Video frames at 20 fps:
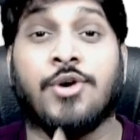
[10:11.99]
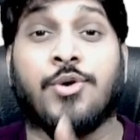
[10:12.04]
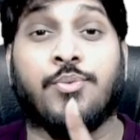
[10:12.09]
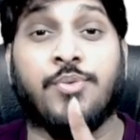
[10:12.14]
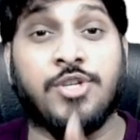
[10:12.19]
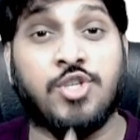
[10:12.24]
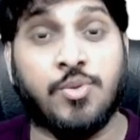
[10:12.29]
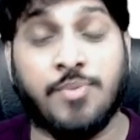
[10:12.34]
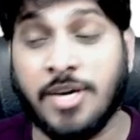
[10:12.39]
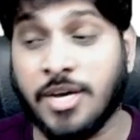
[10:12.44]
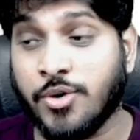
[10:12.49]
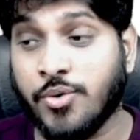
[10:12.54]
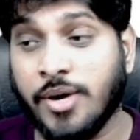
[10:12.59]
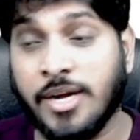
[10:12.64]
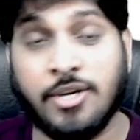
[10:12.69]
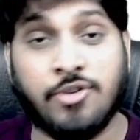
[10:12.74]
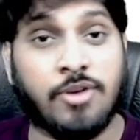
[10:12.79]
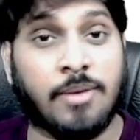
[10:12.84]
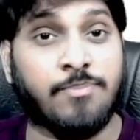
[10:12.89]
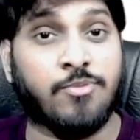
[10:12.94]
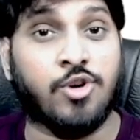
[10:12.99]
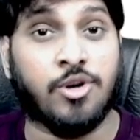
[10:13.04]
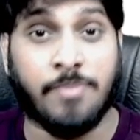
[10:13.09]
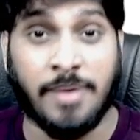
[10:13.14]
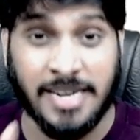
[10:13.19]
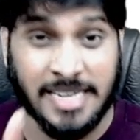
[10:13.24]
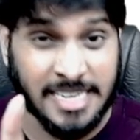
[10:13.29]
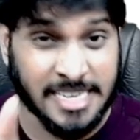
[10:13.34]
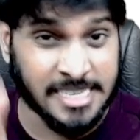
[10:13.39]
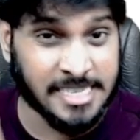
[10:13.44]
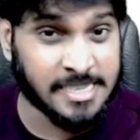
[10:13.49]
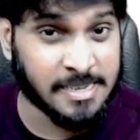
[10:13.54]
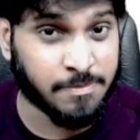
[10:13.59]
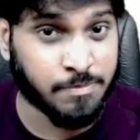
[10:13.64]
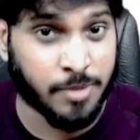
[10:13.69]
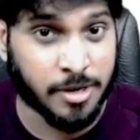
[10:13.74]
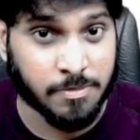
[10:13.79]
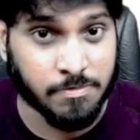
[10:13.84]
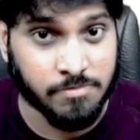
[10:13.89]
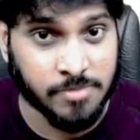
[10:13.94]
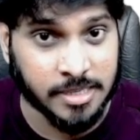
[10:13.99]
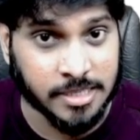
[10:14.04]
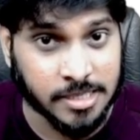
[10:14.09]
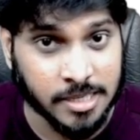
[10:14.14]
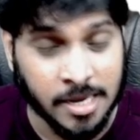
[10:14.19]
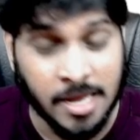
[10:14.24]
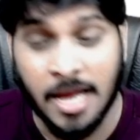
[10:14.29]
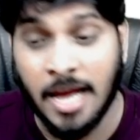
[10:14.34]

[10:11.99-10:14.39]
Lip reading: which we are going to upload by December mid.